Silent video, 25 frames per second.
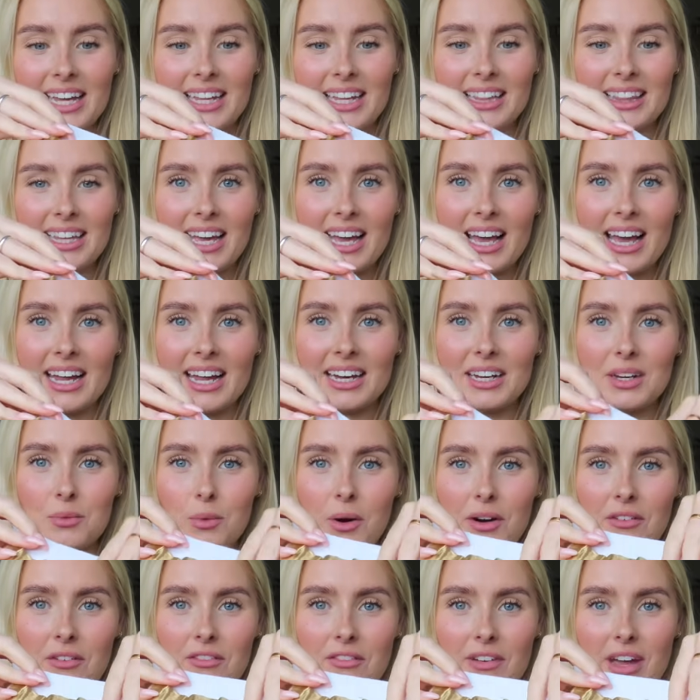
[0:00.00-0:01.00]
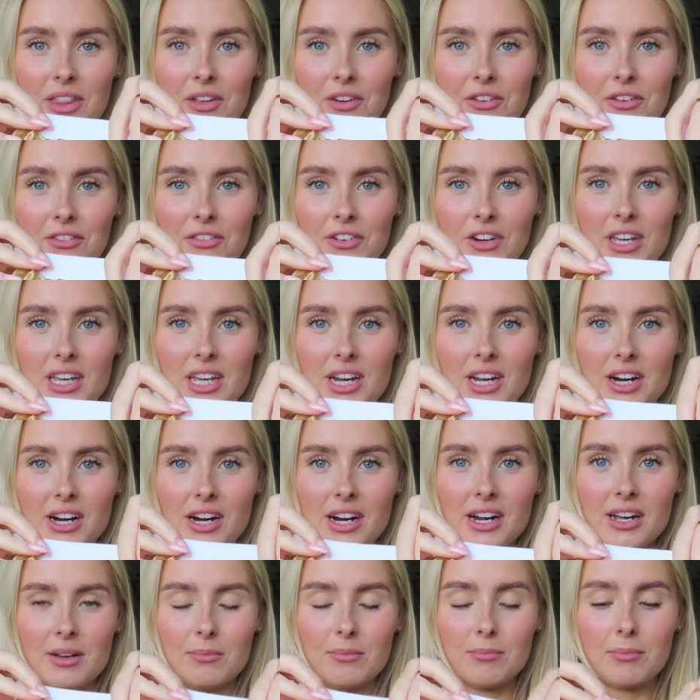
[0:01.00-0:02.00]
in, like I need one feather for
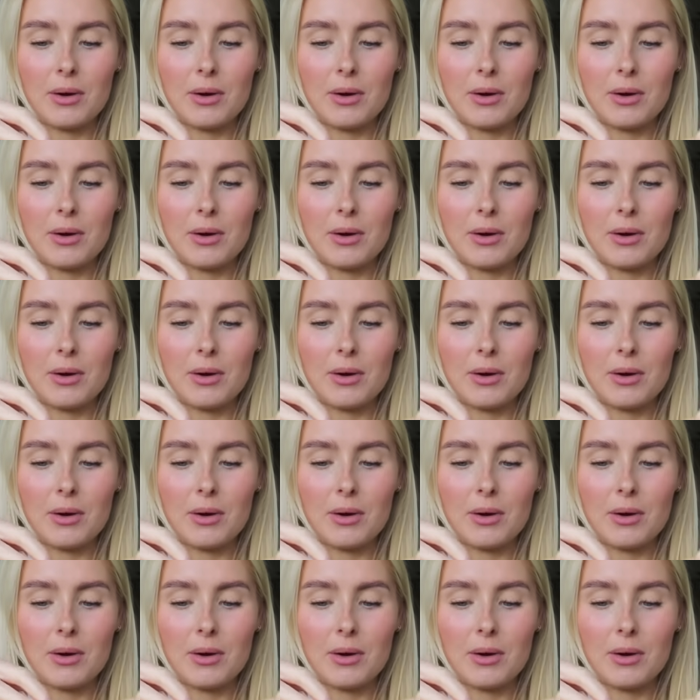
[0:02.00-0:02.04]
here,